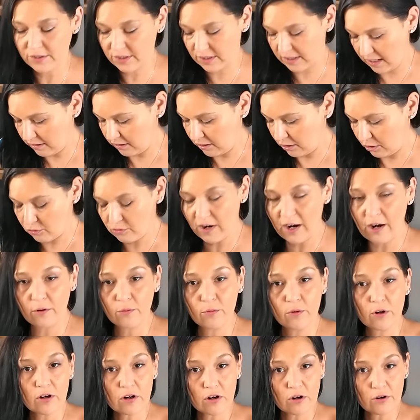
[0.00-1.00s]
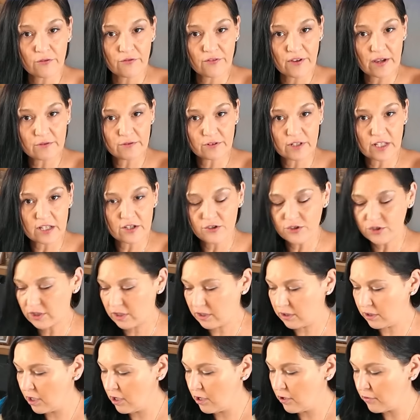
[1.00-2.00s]
set the groundwork or
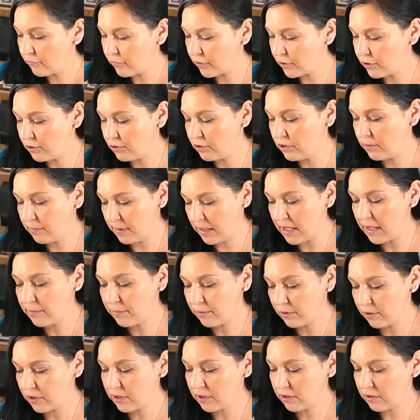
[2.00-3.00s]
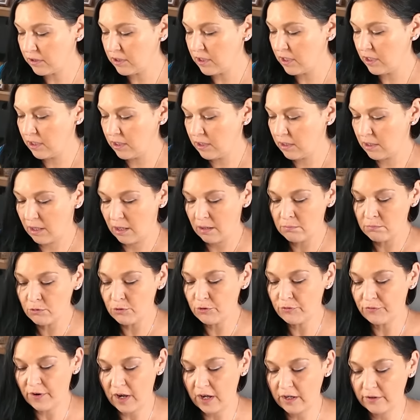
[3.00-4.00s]
foundation for you to be able to
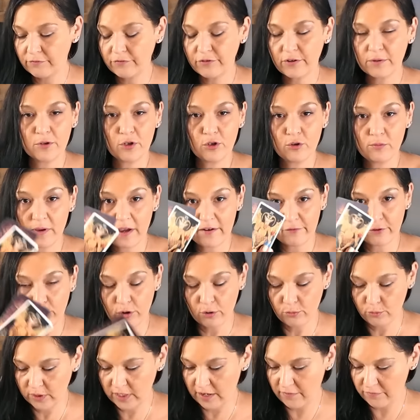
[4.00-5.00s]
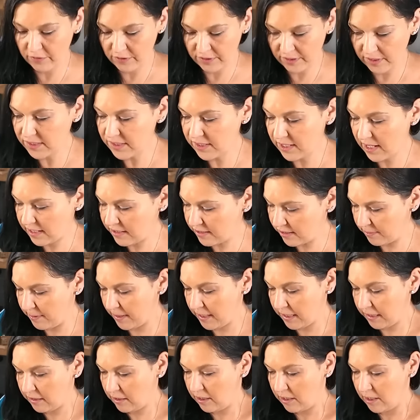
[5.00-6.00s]
move on from whomever or whatever this has
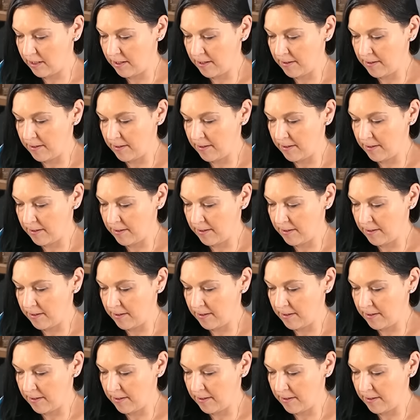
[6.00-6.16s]
been.